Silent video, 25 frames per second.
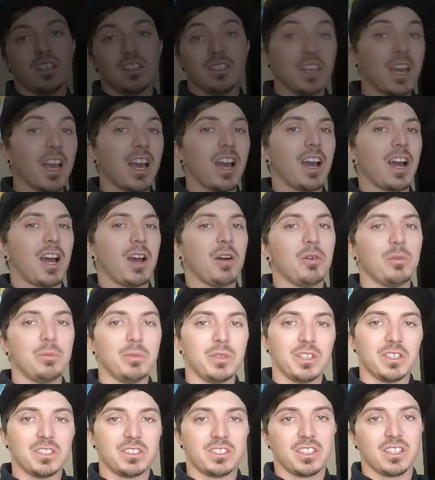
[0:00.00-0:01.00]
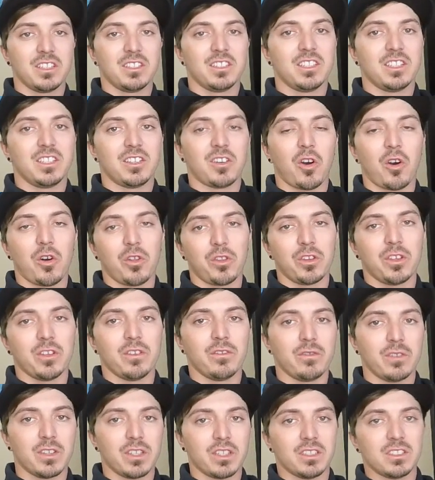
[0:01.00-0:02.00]
Yeah, I will be attending all the
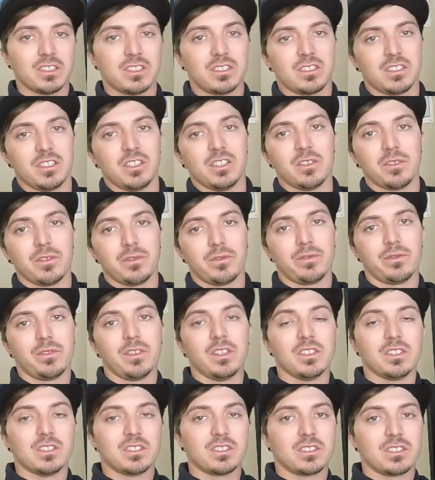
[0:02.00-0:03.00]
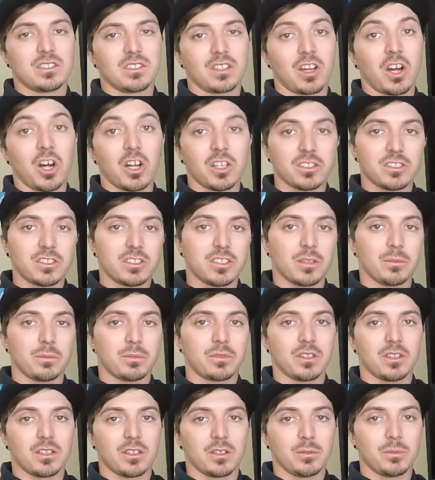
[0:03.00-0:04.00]
events if this
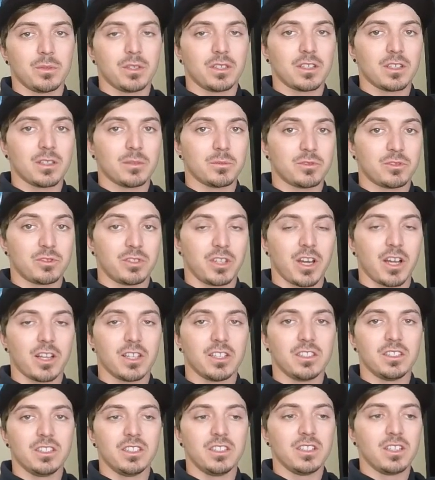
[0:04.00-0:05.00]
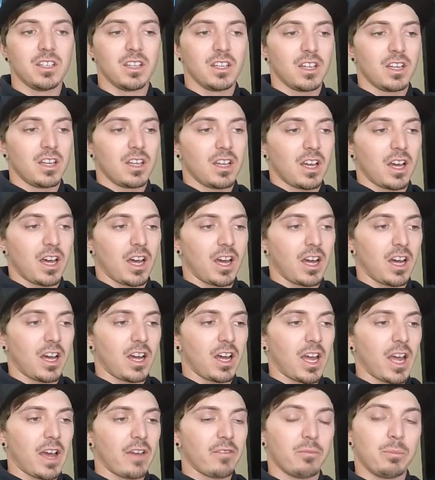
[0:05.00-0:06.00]
concept becomes reality.
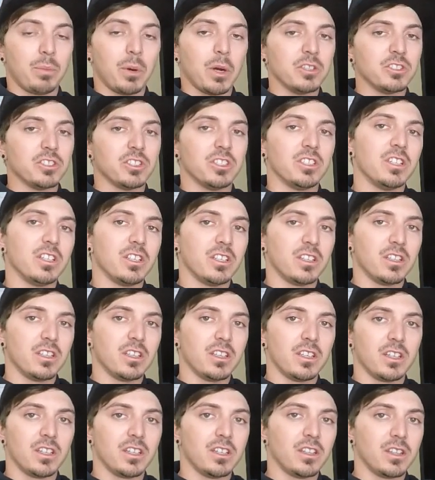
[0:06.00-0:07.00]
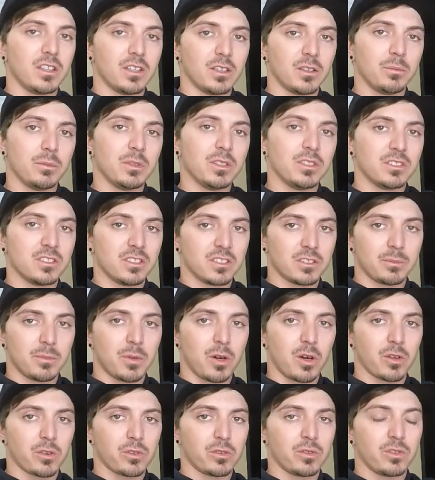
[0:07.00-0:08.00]
I have budgeted in the business
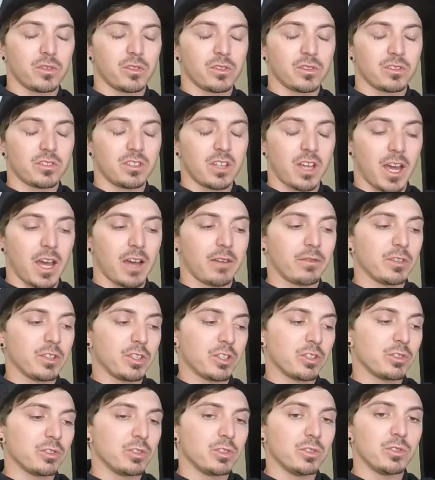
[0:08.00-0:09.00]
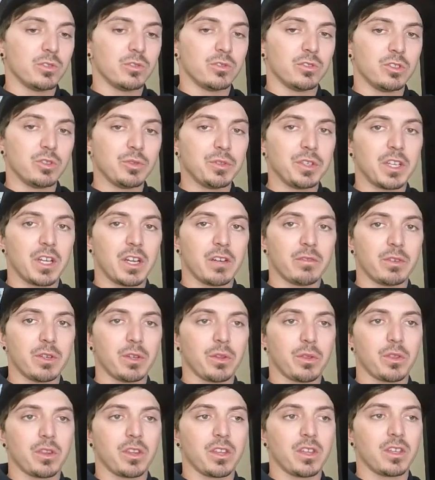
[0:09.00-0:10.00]
model to have a crew doing
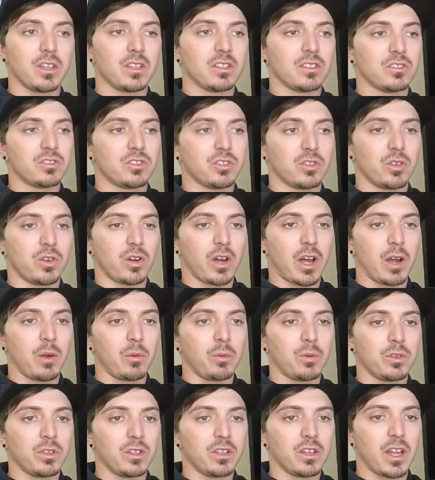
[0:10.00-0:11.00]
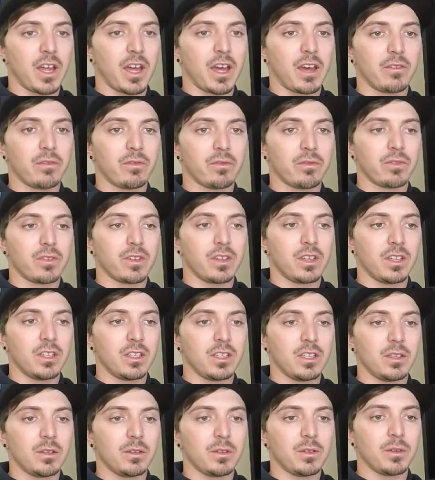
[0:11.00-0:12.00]
everything, so I wouldn't have
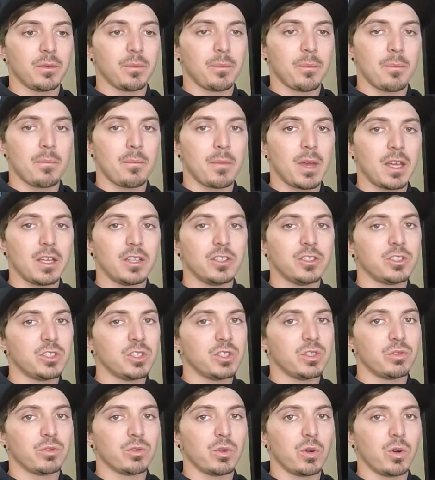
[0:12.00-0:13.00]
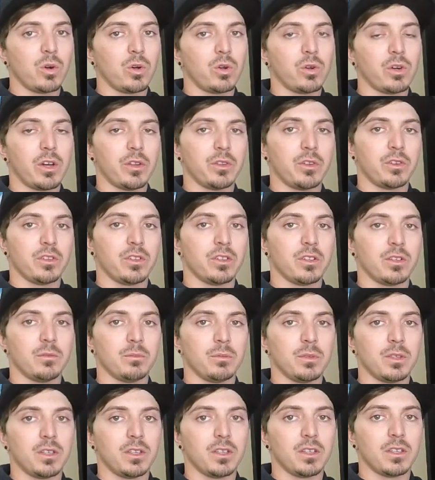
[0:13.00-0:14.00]
any major role other than
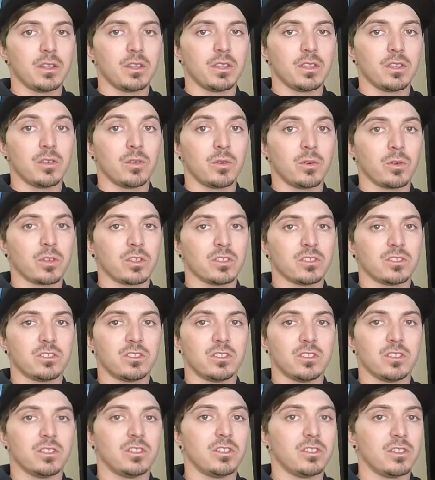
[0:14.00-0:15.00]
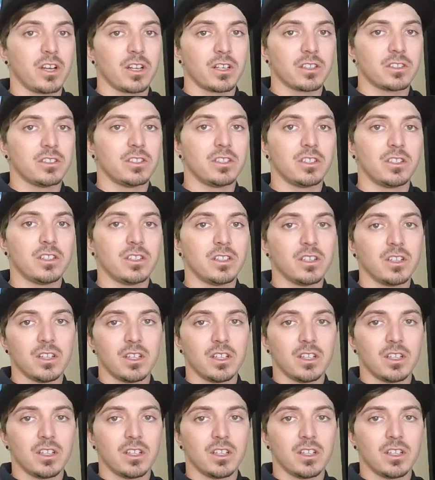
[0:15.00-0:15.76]
being the orchestra director,